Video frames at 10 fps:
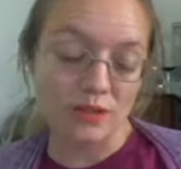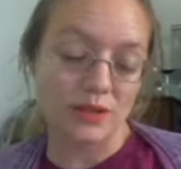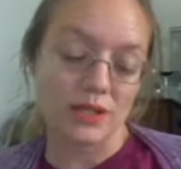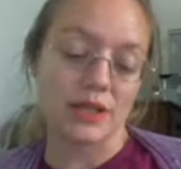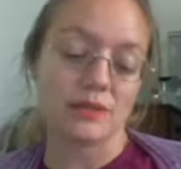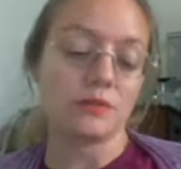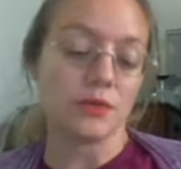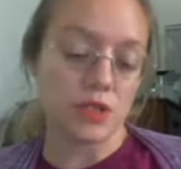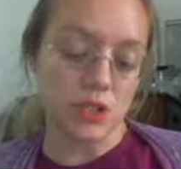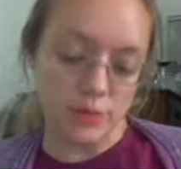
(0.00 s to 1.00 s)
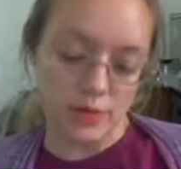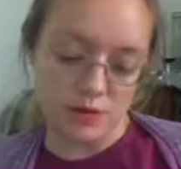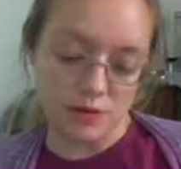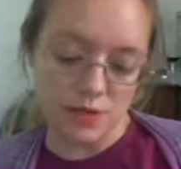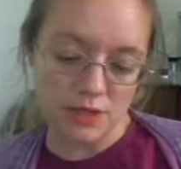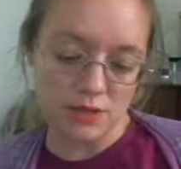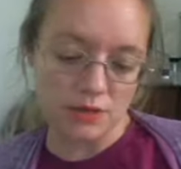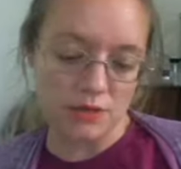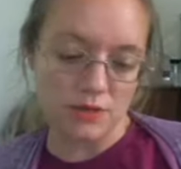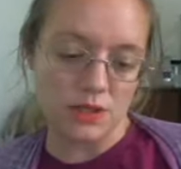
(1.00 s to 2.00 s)
you're going to get free shipping. So that's a
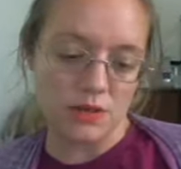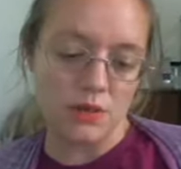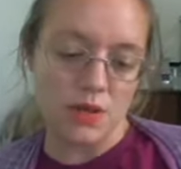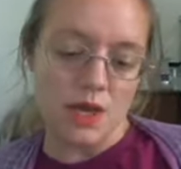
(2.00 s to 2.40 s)
good deal.